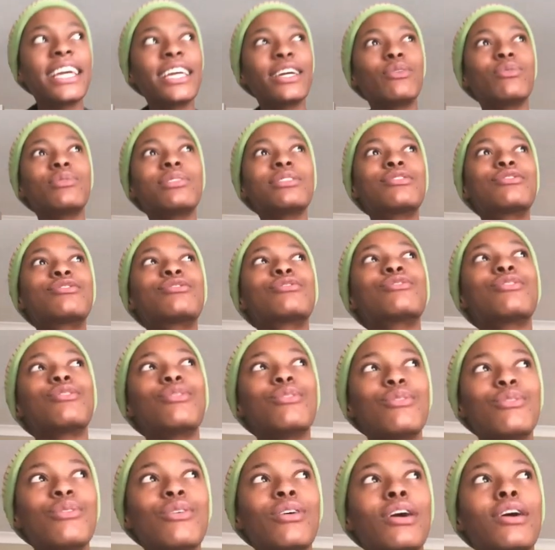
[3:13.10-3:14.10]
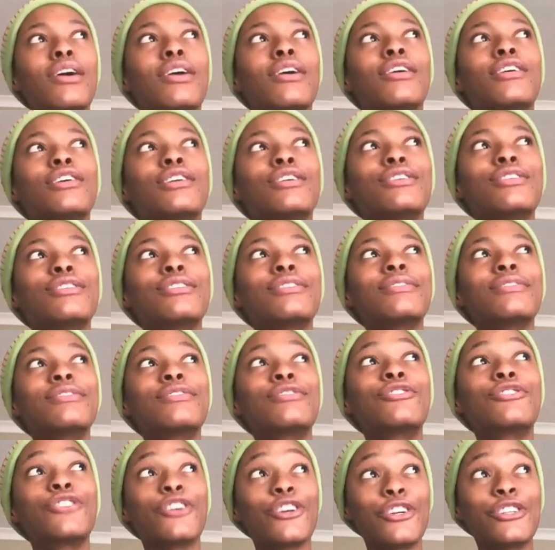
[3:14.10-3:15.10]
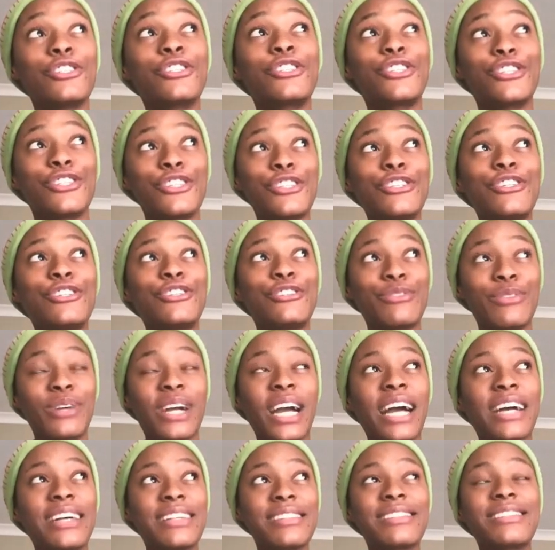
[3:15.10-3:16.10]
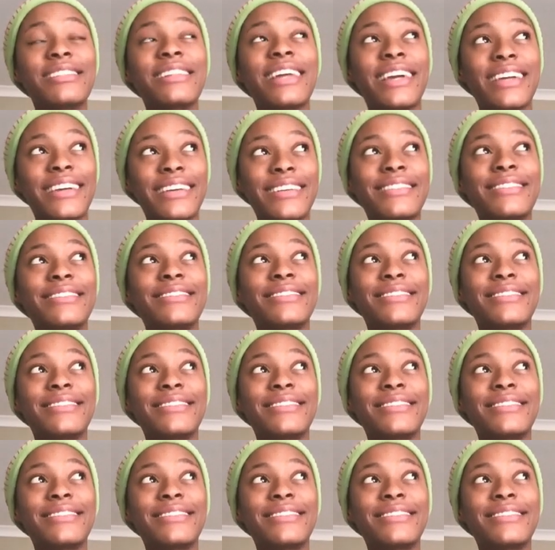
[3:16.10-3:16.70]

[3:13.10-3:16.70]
it was so dirty, you guys. Like,